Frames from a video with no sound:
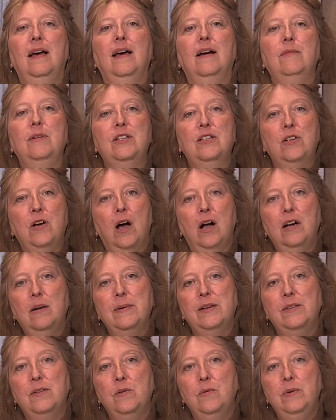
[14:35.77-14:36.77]
And we talk
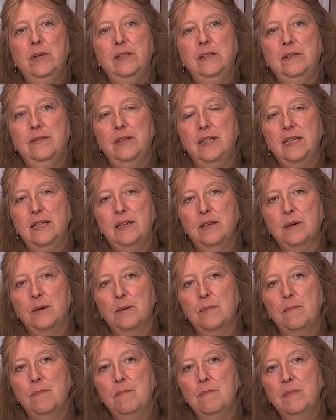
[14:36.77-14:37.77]
about the wheel of the
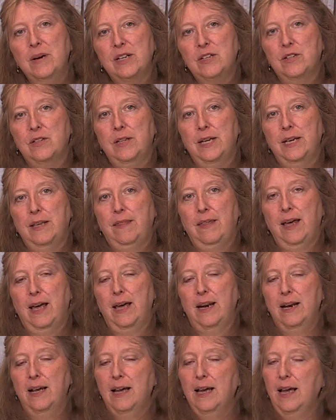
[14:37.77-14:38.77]
year much like
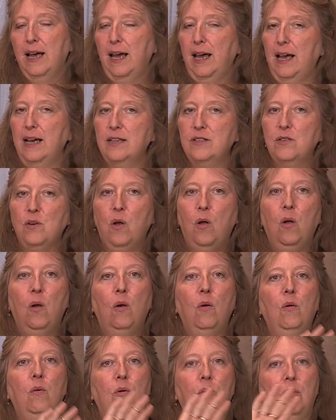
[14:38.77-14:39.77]
that, as a
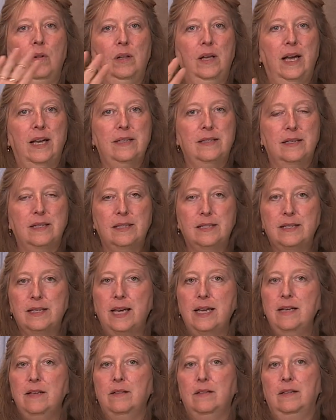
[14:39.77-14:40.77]
whole, as a
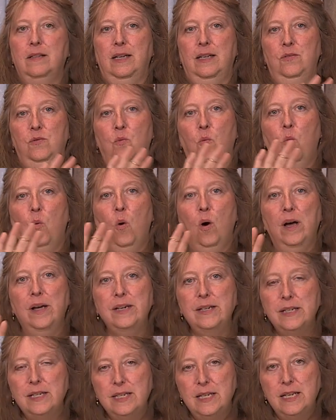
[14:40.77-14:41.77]
cycle, as
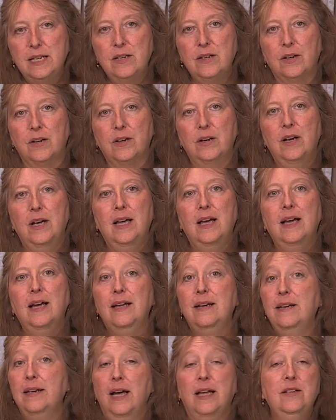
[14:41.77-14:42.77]
one year,
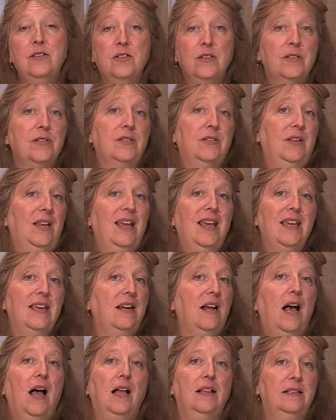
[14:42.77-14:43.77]
not just
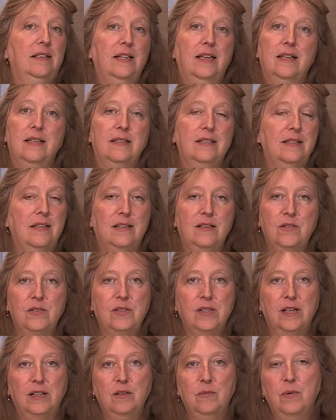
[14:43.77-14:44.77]
8 holidays that you
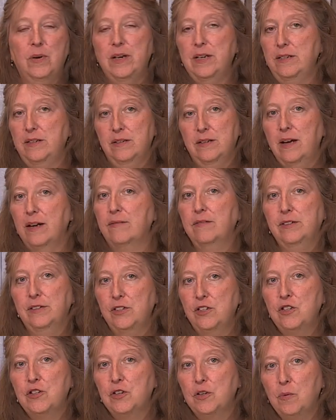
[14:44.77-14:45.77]
celebrate and you're not
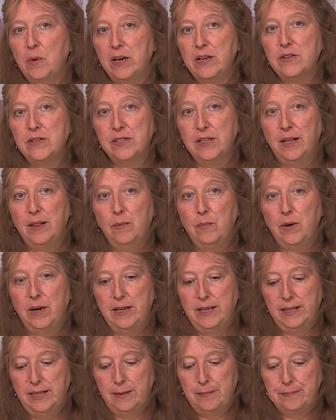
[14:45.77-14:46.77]
really sure why you're
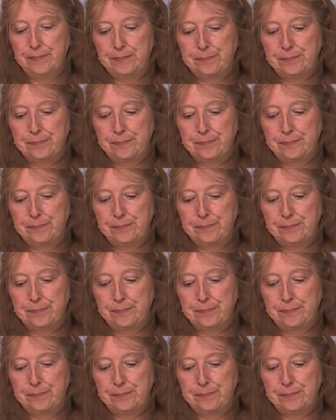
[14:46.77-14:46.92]
celebrating them.